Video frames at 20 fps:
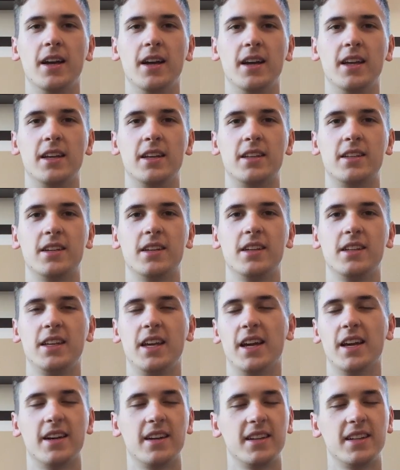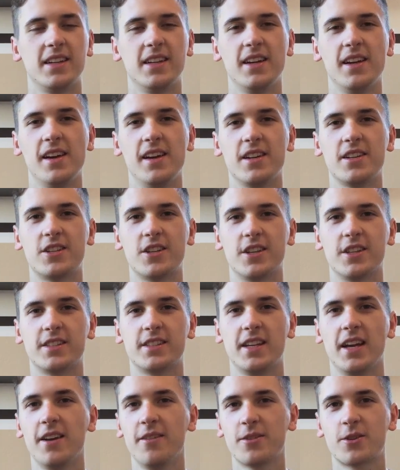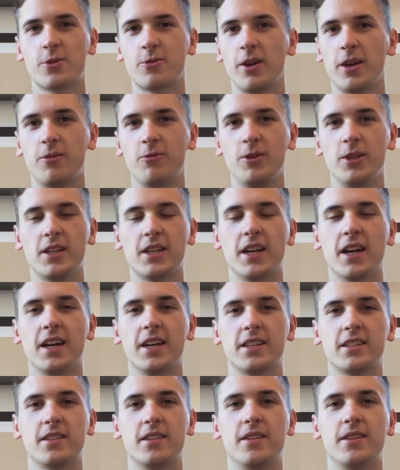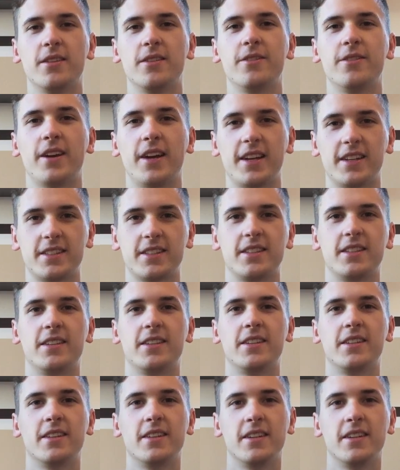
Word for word: And yeah, just have a great week, guys. Thanks.